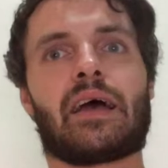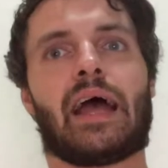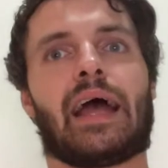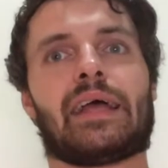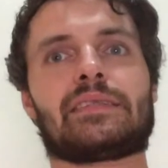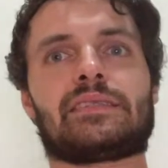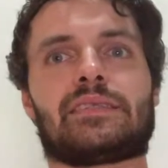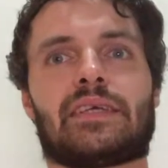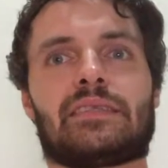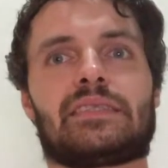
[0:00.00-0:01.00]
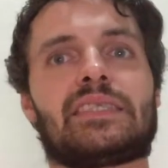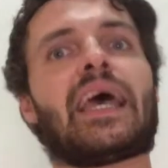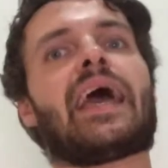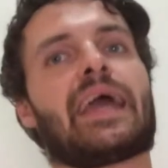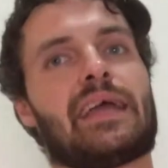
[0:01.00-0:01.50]
and
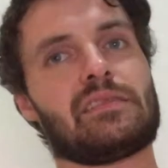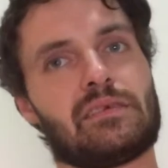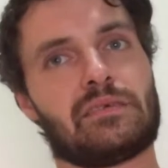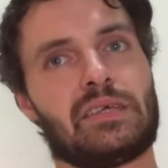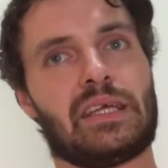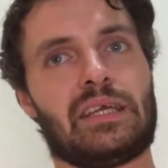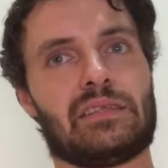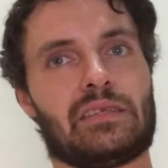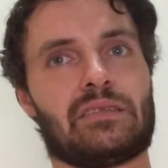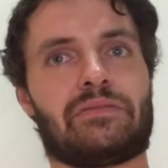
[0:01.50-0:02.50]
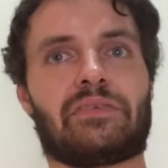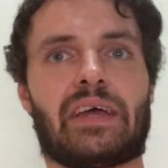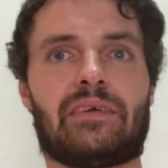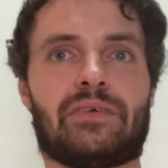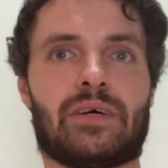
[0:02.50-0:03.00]
10 in the
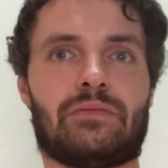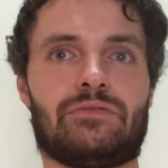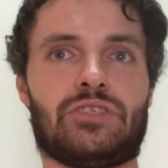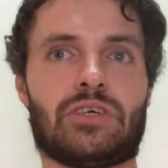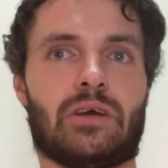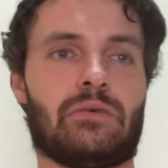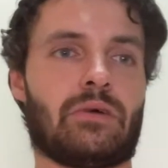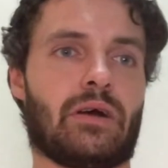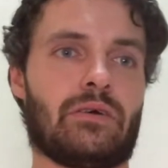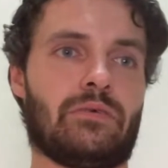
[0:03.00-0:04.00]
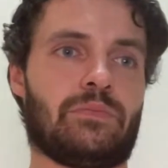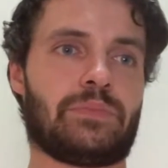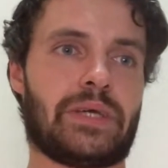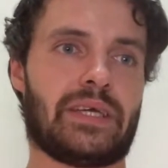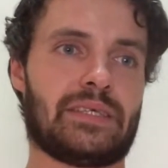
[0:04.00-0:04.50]
favour of Joe
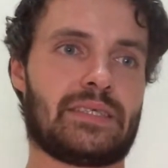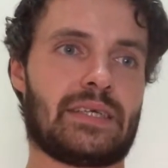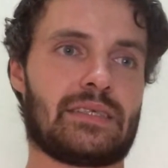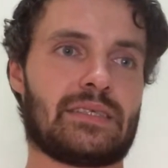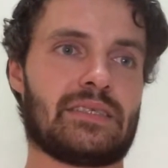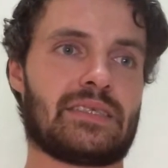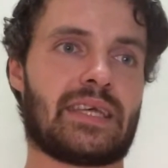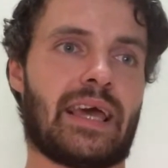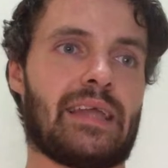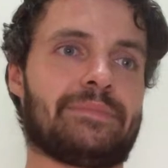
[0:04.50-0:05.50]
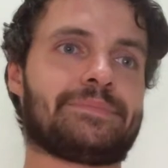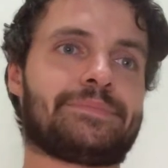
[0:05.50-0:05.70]
O'B. 6 and 10.